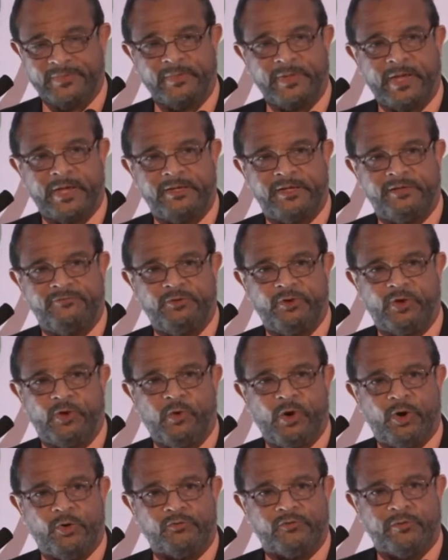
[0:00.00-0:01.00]
I'd give you a
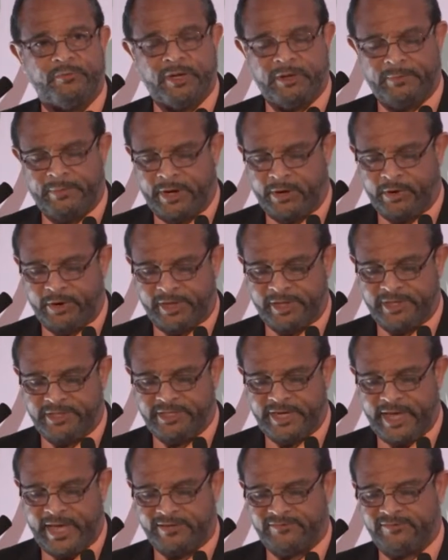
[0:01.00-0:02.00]
quote from an American
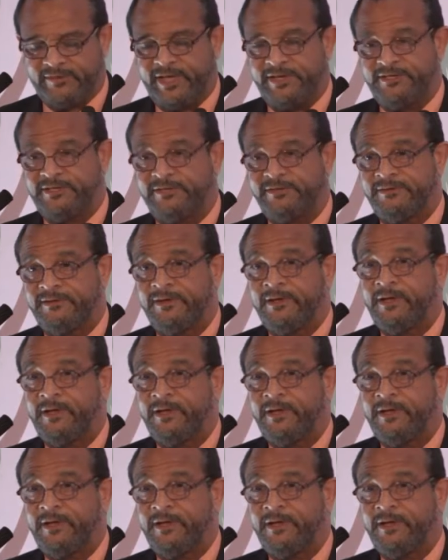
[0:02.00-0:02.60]
jazz legend.